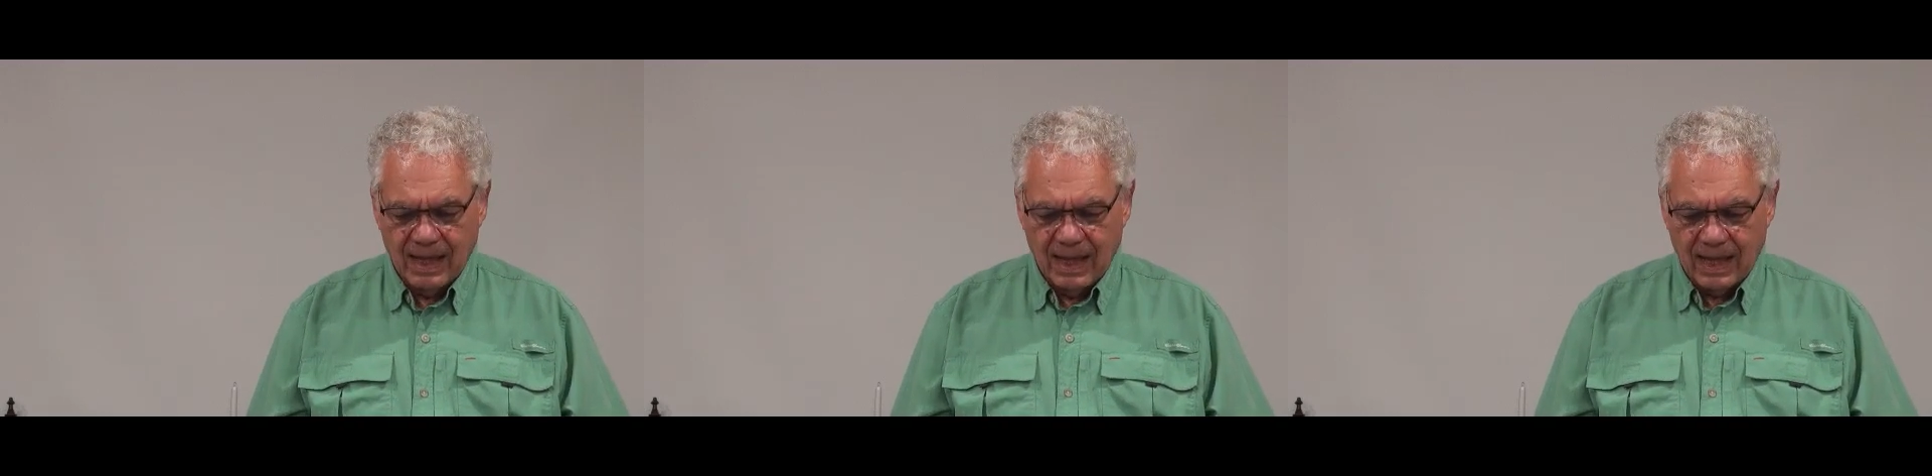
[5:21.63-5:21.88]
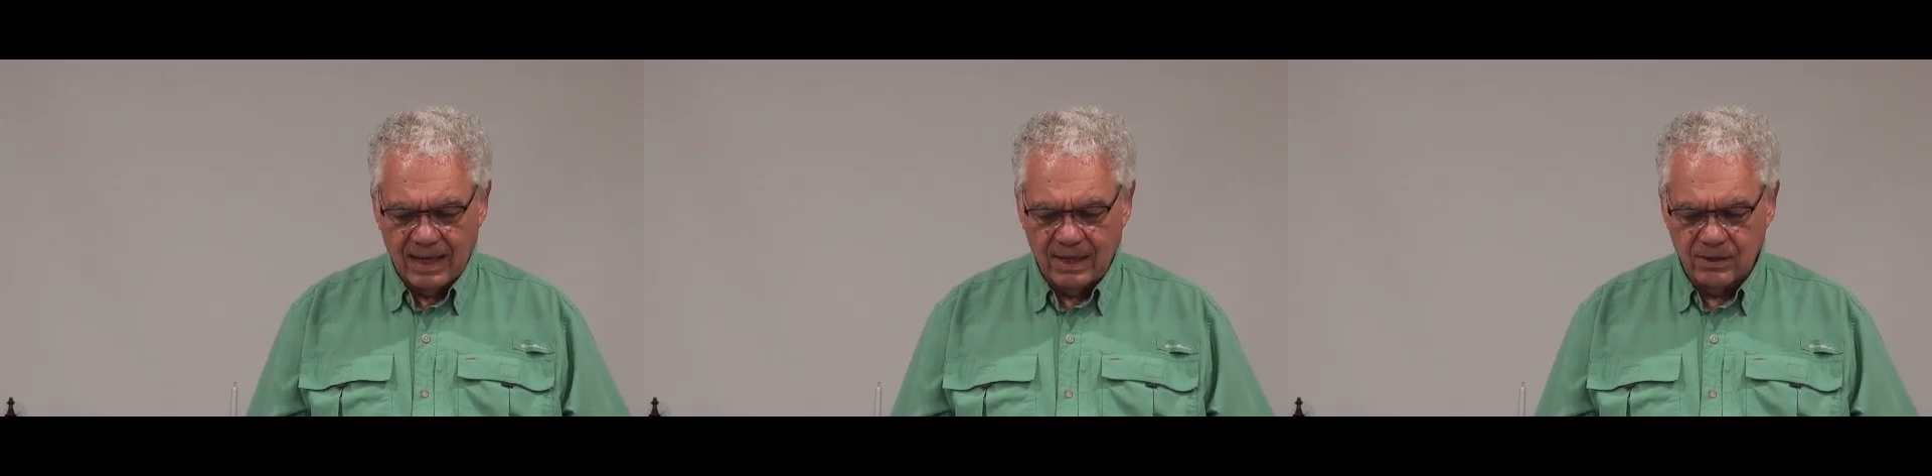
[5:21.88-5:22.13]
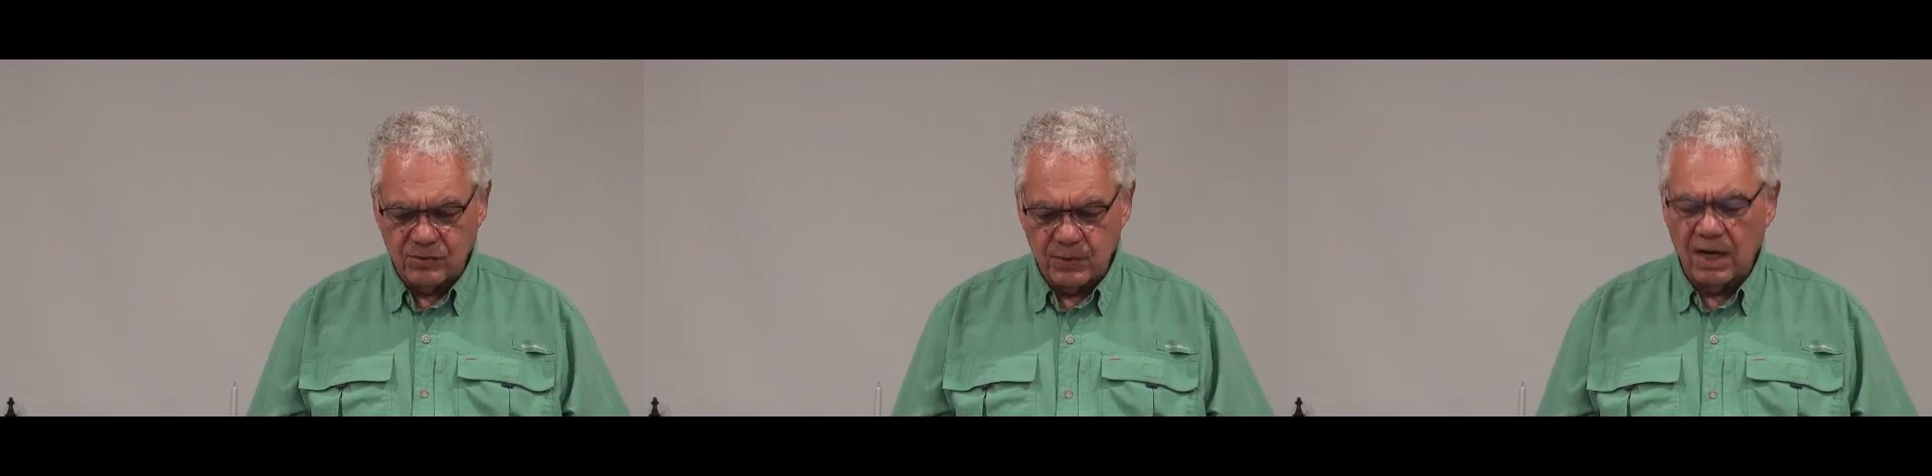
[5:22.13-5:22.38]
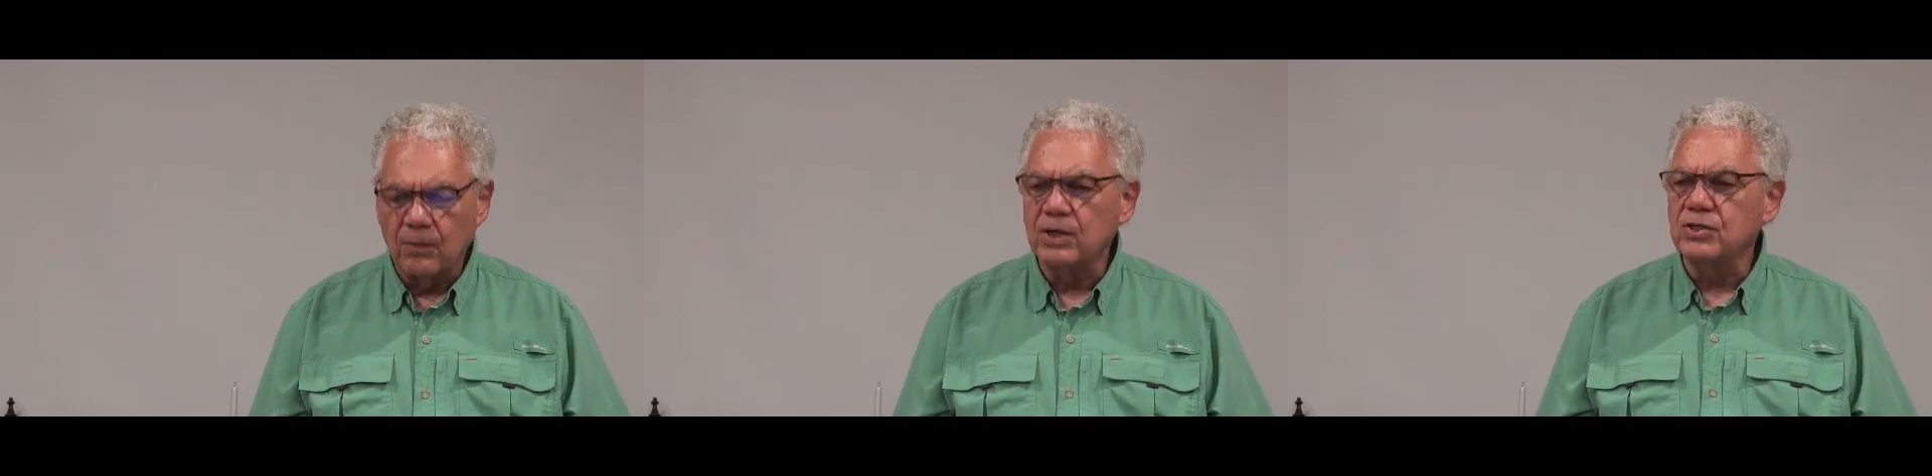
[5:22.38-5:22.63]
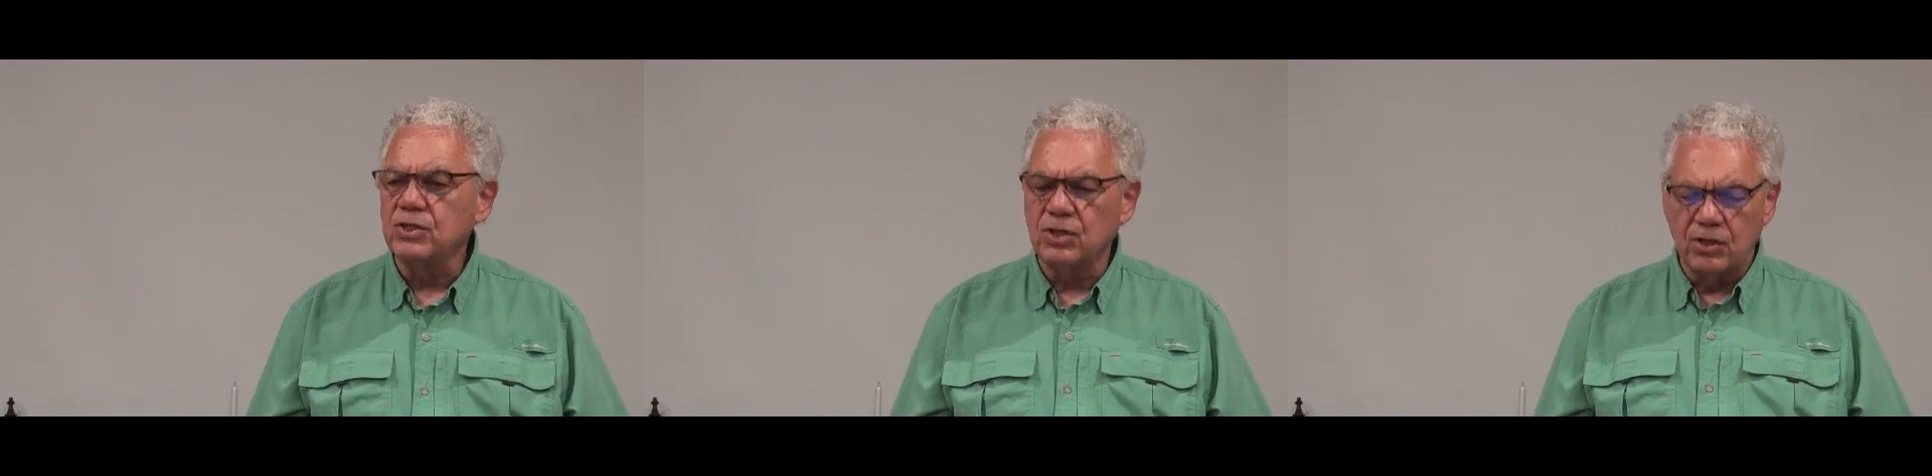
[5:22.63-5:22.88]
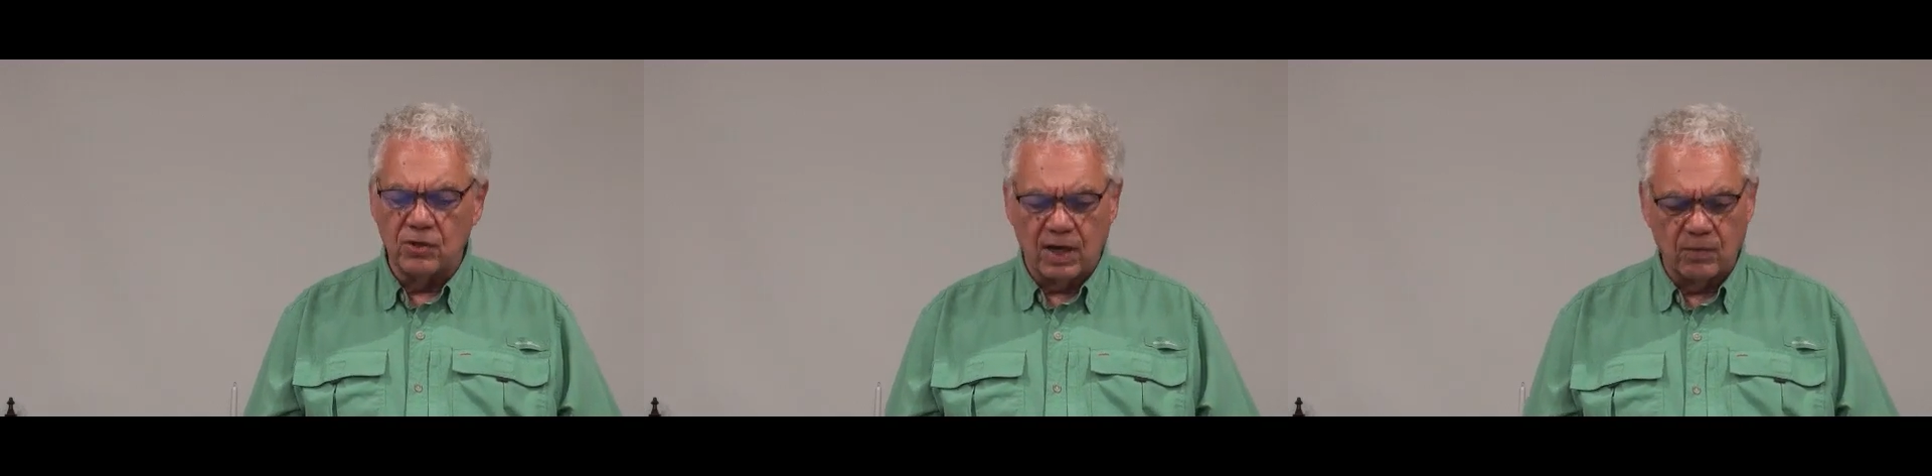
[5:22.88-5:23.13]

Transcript: And here's what I want you to do.